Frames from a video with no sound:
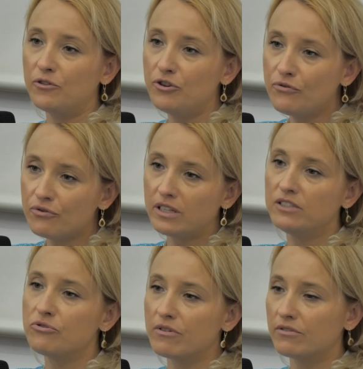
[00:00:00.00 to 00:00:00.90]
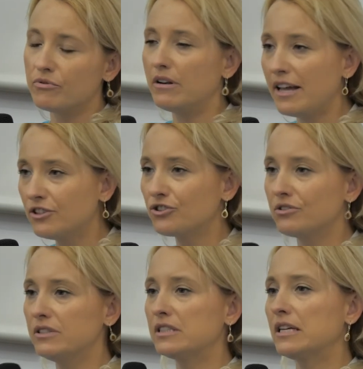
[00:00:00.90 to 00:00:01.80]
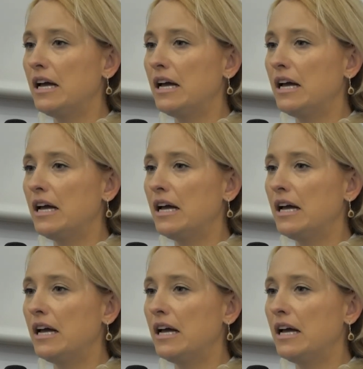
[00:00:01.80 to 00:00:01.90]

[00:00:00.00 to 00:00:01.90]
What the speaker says: different relations